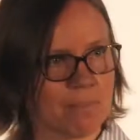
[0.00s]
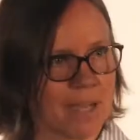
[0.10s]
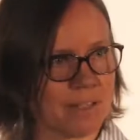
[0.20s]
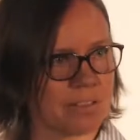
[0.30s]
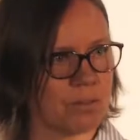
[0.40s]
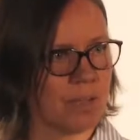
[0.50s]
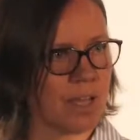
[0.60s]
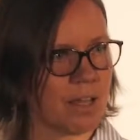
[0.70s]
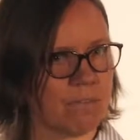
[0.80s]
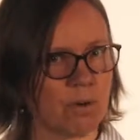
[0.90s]
bank. So we
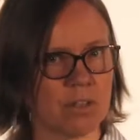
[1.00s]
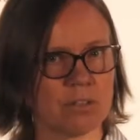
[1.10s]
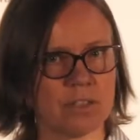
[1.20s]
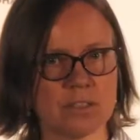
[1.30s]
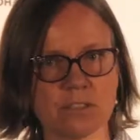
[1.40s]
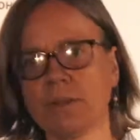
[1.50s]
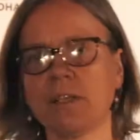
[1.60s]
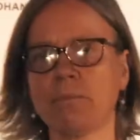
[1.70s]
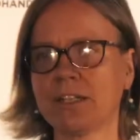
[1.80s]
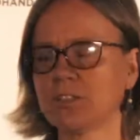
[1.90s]
have
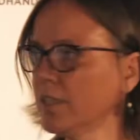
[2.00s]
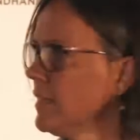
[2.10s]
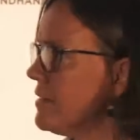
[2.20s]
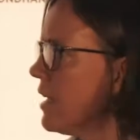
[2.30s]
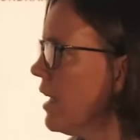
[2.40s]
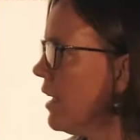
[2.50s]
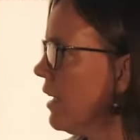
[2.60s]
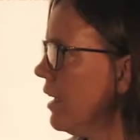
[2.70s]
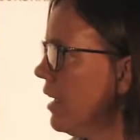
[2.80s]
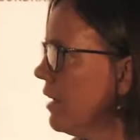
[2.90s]
120 batteries,
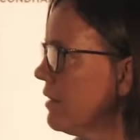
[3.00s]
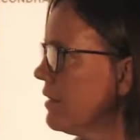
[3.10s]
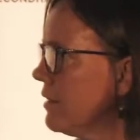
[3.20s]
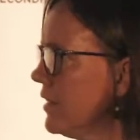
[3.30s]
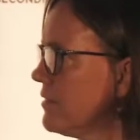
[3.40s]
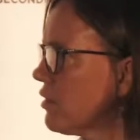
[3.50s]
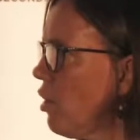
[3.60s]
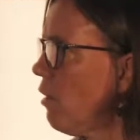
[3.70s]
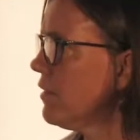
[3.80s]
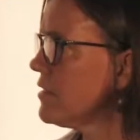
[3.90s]
and this
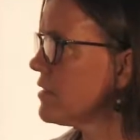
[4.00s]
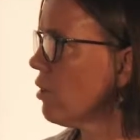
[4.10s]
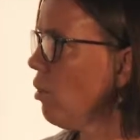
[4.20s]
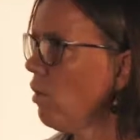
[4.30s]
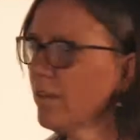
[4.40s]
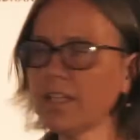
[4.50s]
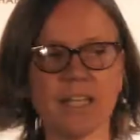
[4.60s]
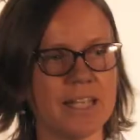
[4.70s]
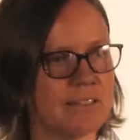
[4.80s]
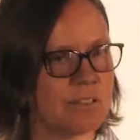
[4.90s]
covers all the
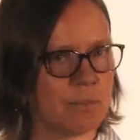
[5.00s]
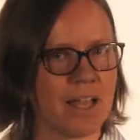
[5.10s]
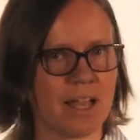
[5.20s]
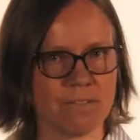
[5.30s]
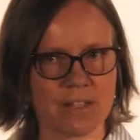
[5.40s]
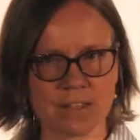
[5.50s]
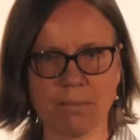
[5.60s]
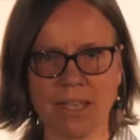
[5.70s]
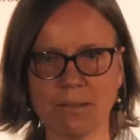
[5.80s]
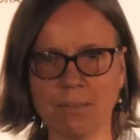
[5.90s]
needs we have at the
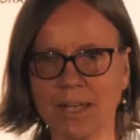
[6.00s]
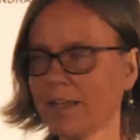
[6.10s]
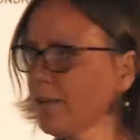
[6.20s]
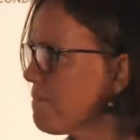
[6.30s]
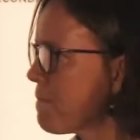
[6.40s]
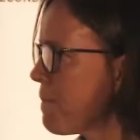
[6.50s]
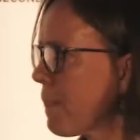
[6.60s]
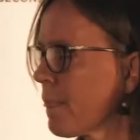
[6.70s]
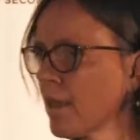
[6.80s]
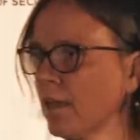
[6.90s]
main building.
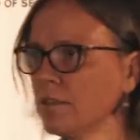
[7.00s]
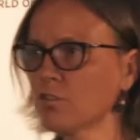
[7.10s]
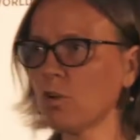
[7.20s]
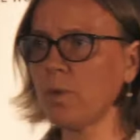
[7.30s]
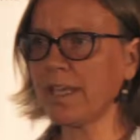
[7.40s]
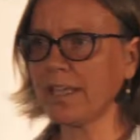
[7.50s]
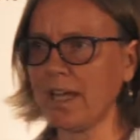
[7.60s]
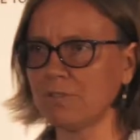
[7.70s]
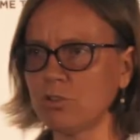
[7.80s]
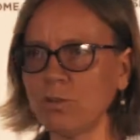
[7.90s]
So we can
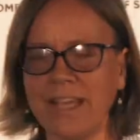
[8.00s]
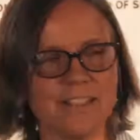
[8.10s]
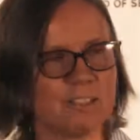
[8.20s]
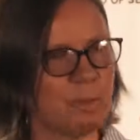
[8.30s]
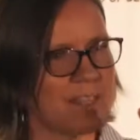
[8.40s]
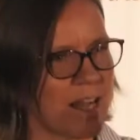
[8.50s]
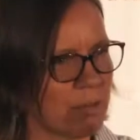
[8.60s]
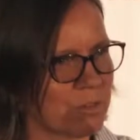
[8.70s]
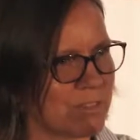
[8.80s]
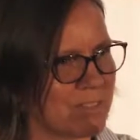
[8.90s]
have 2 days
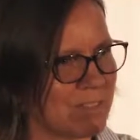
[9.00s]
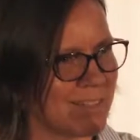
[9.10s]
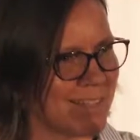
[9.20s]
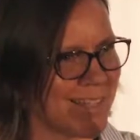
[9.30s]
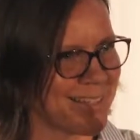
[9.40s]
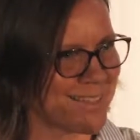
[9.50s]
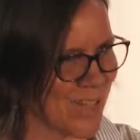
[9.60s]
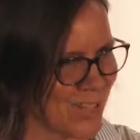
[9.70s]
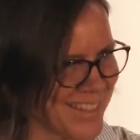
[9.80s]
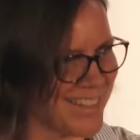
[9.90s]
without
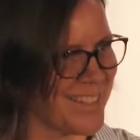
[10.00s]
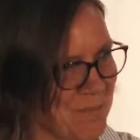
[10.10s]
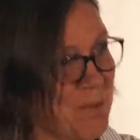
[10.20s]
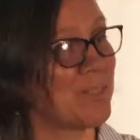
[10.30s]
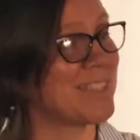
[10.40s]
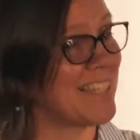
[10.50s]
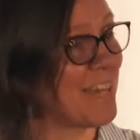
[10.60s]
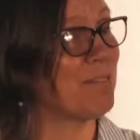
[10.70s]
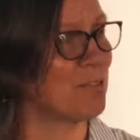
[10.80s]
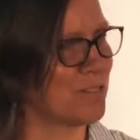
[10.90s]
sun, and we will still
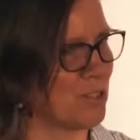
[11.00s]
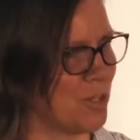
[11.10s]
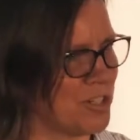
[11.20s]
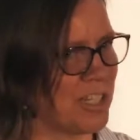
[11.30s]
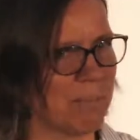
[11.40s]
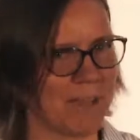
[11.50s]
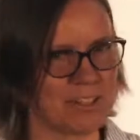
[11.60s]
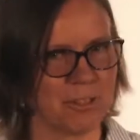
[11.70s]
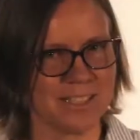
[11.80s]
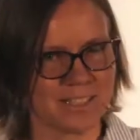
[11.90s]
have enough storage in the
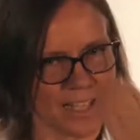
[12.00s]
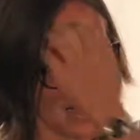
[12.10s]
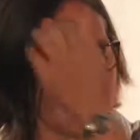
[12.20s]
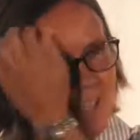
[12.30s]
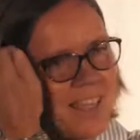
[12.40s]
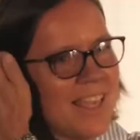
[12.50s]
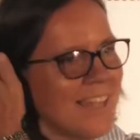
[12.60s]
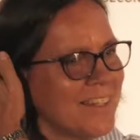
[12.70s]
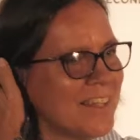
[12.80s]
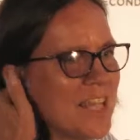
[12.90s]
batteries.
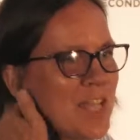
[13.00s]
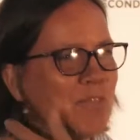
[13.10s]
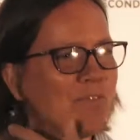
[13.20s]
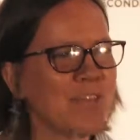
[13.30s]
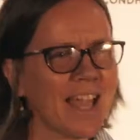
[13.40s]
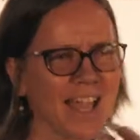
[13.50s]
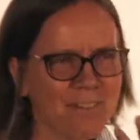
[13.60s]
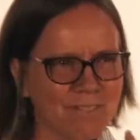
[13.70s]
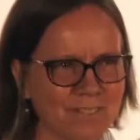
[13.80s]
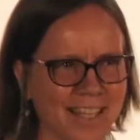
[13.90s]
And if we
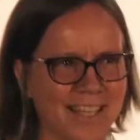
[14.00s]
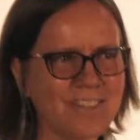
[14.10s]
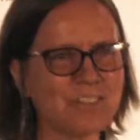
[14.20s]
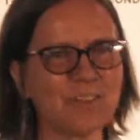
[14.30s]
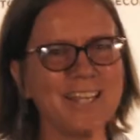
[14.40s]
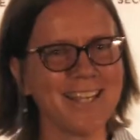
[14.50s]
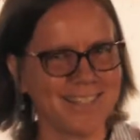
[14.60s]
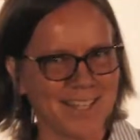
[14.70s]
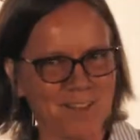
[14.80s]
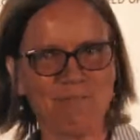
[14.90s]
have day 3
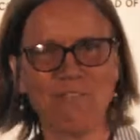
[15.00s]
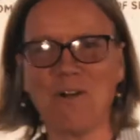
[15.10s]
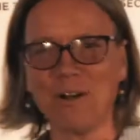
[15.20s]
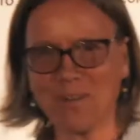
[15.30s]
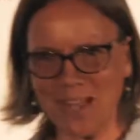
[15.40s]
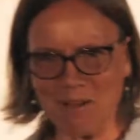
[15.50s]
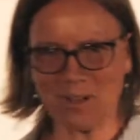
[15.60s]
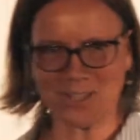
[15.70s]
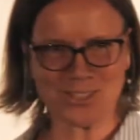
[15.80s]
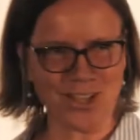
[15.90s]
and day 4 without
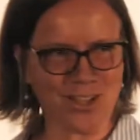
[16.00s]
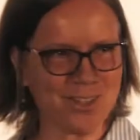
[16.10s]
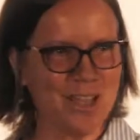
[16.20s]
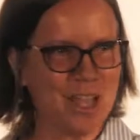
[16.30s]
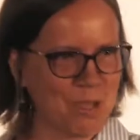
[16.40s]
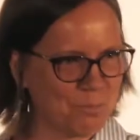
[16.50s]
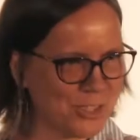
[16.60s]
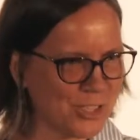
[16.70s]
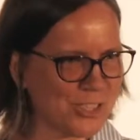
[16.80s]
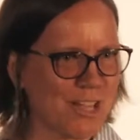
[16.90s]
much sun, we
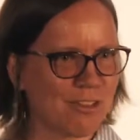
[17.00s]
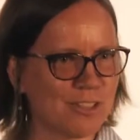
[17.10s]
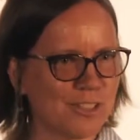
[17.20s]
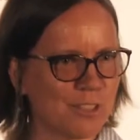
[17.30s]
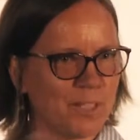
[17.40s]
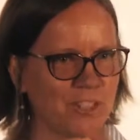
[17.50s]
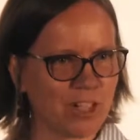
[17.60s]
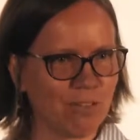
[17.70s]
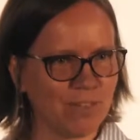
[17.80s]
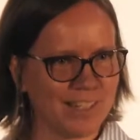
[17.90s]
just start to switch off a